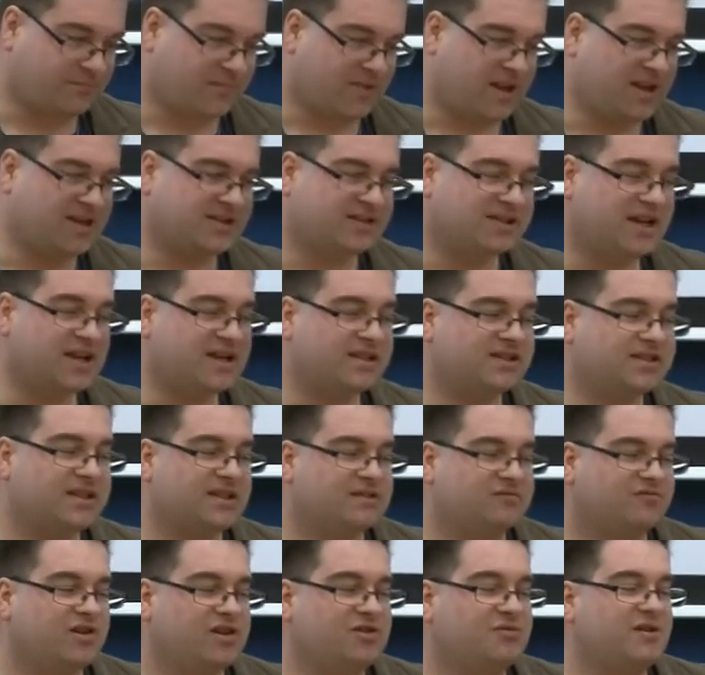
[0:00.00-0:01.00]
He says,
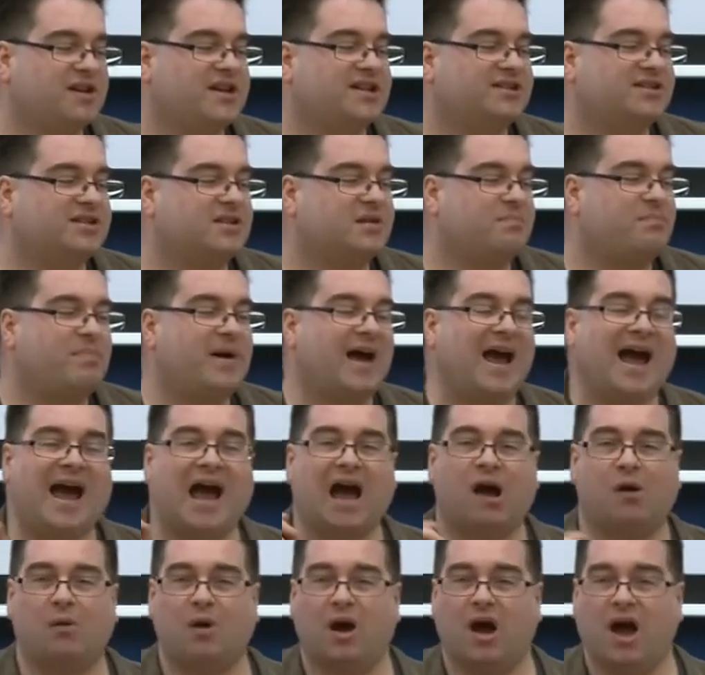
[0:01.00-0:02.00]
rhetoric is the
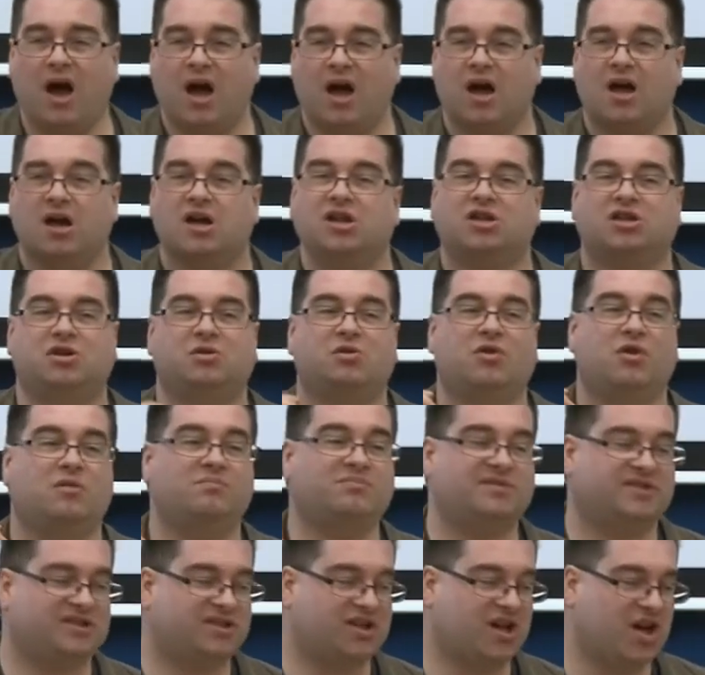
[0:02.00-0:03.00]
power to
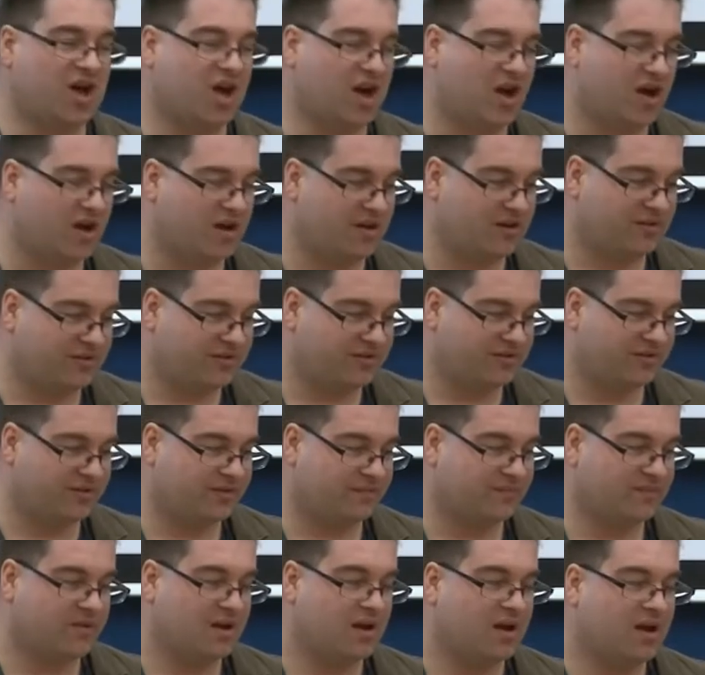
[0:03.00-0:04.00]
observe
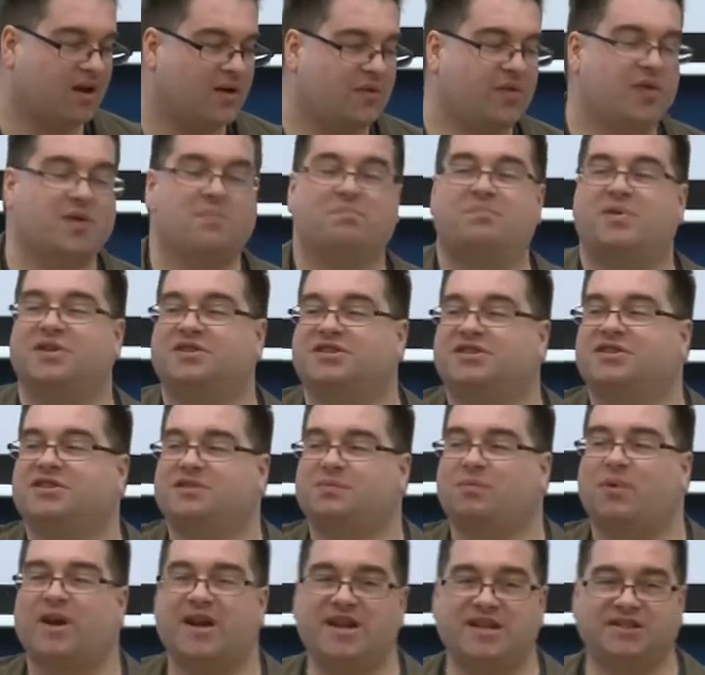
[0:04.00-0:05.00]
the
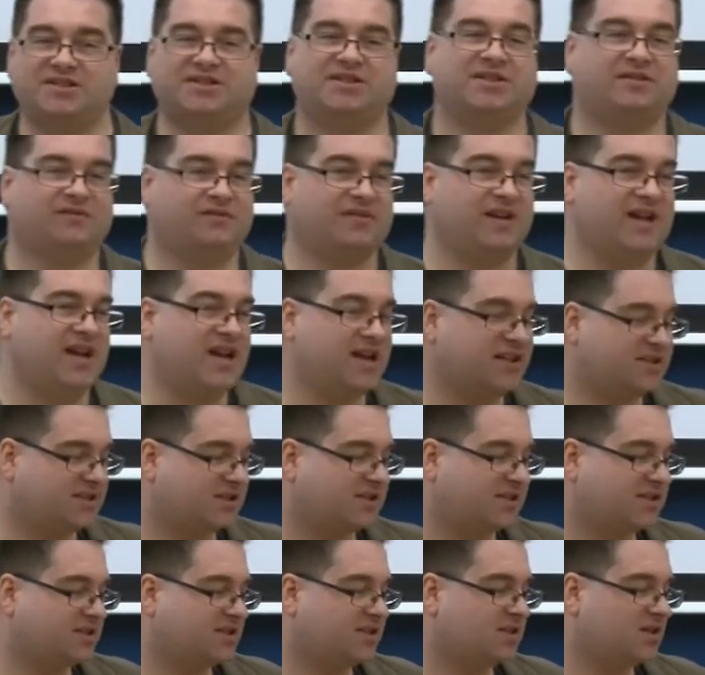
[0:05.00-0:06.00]

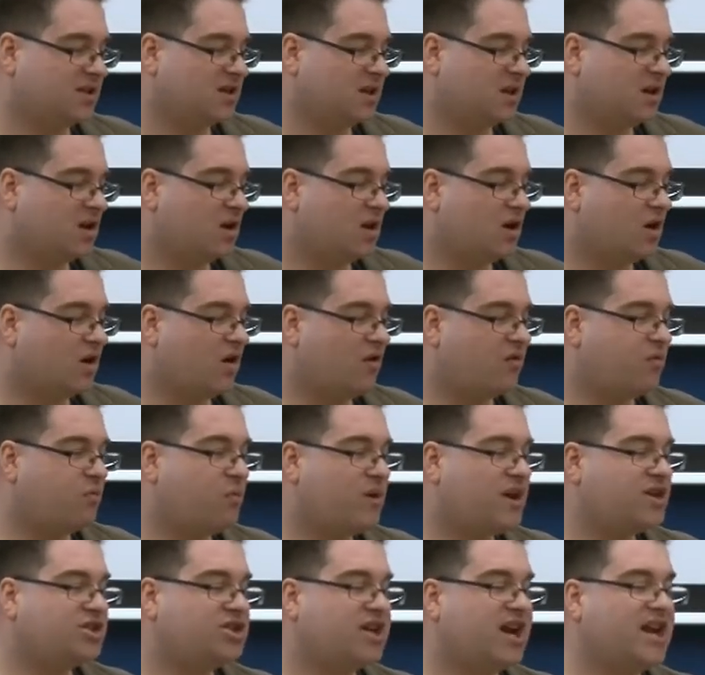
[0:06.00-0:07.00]
persuasiveness of
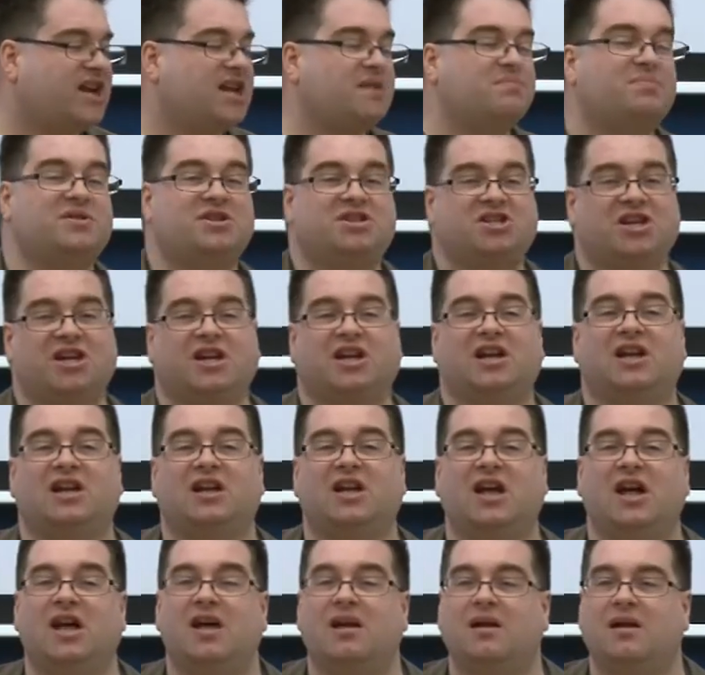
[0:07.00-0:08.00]
which any
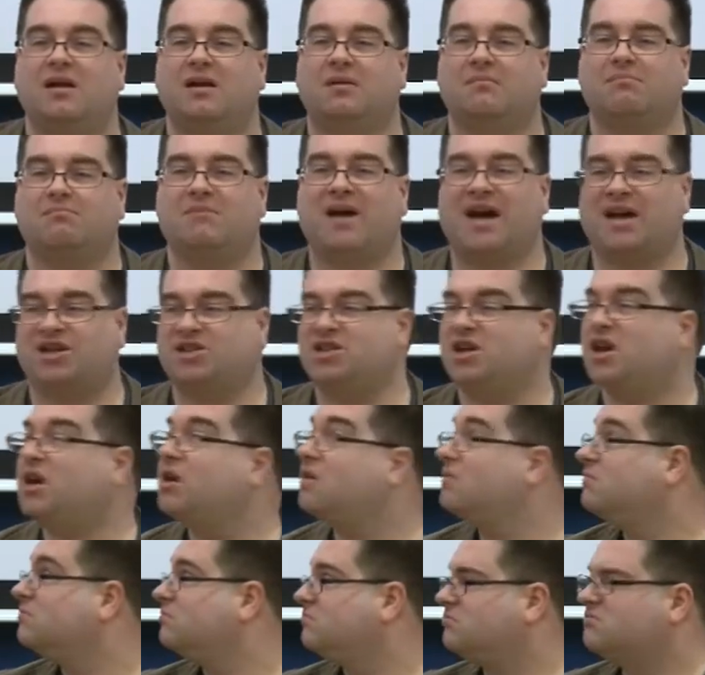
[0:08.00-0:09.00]
particular matter,
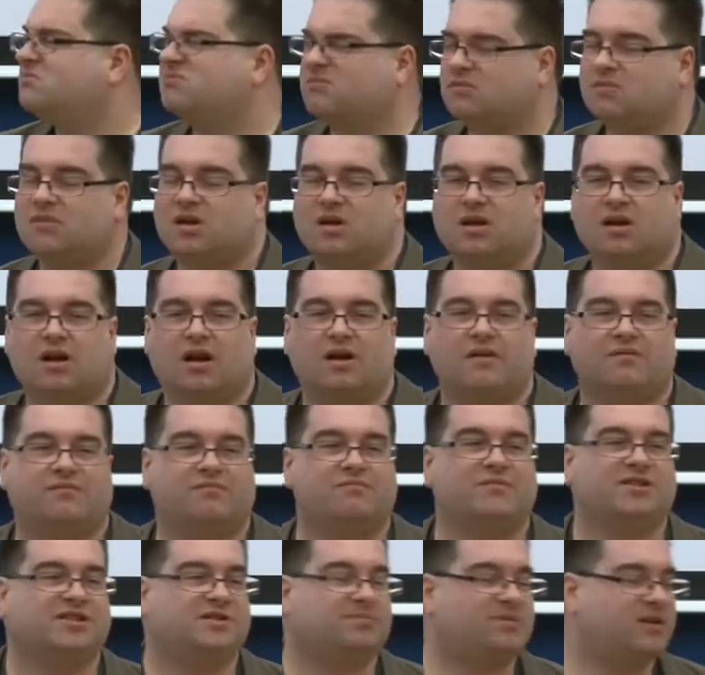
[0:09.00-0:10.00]
I've
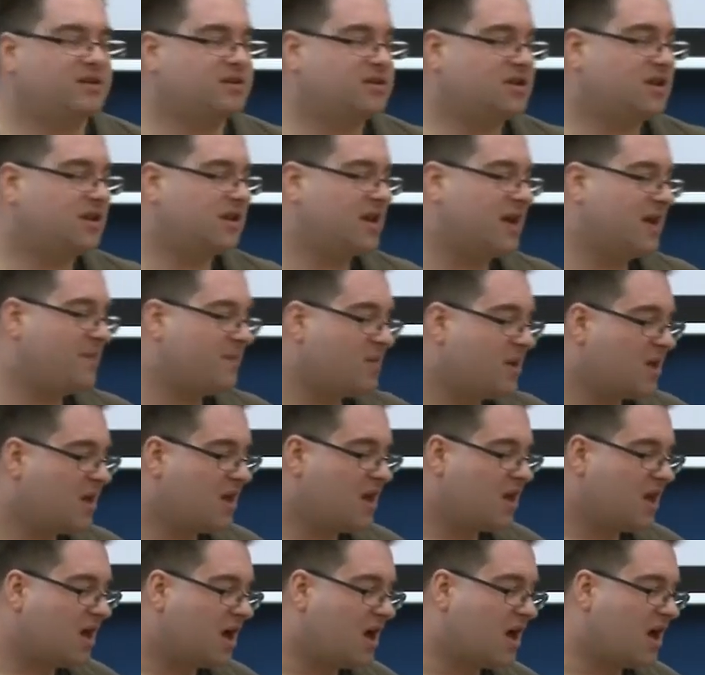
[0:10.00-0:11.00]
misspelt it there,
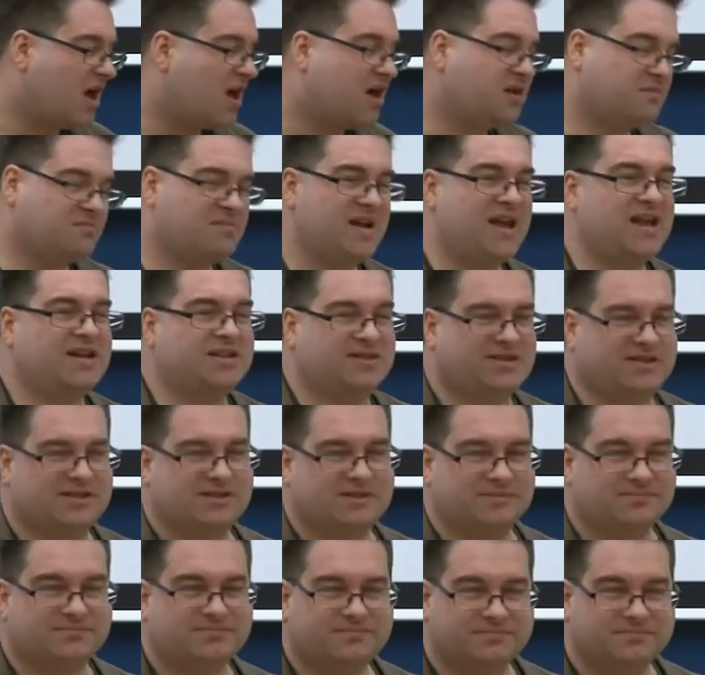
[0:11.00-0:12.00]
admits.